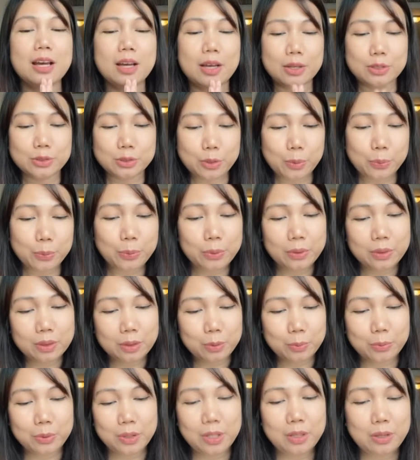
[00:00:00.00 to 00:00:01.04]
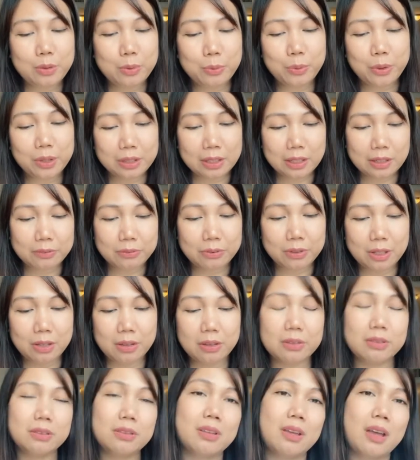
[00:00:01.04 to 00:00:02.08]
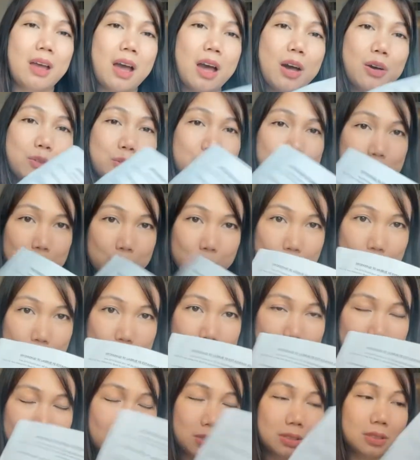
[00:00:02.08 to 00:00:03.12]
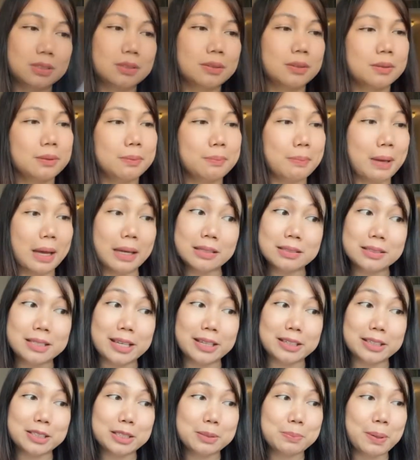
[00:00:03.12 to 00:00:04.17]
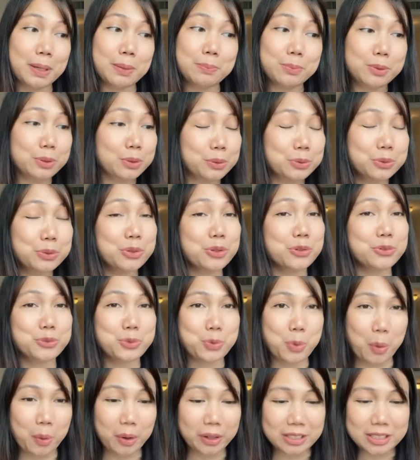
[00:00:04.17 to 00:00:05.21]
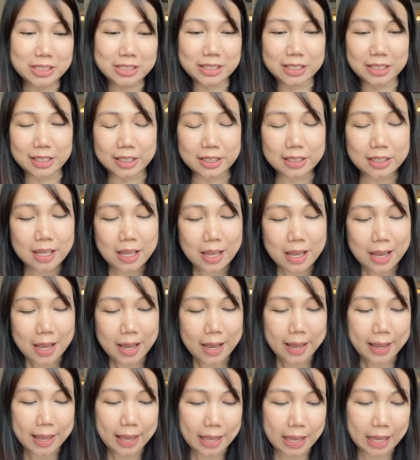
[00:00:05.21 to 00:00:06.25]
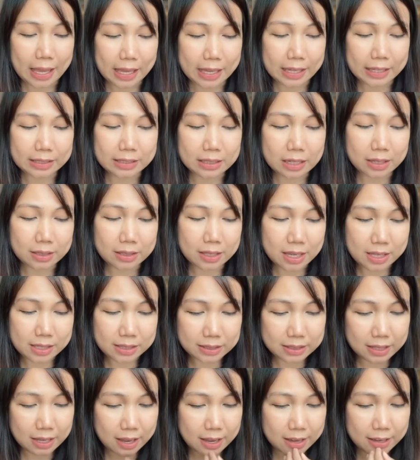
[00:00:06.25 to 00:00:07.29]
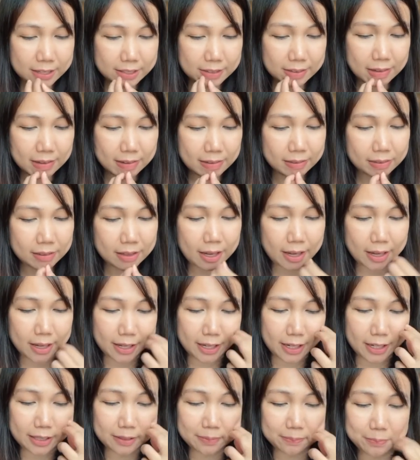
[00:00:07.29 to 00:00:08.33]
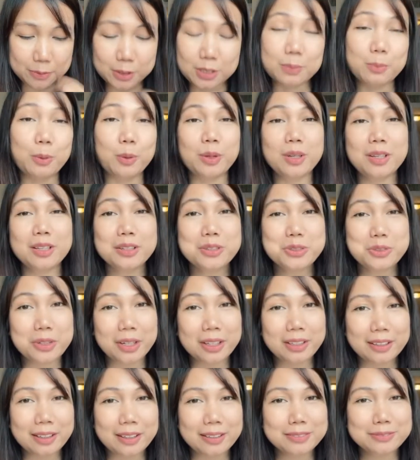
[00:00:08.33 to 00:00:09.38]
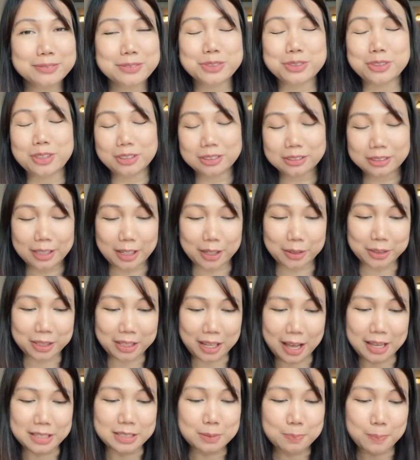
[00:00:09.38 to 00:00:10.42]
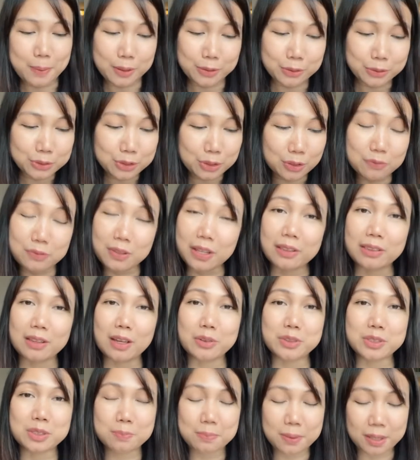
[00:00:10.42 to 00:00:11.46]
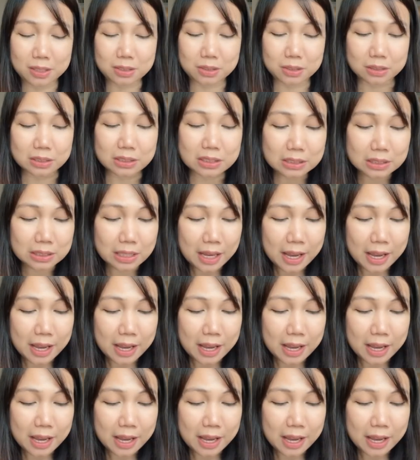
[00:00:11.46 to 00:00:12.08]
so we were given house rules mandated by Bureau of Quarantine, and they said that smoking and drinking is not allowed. It has a penalty of 10,000 pesos.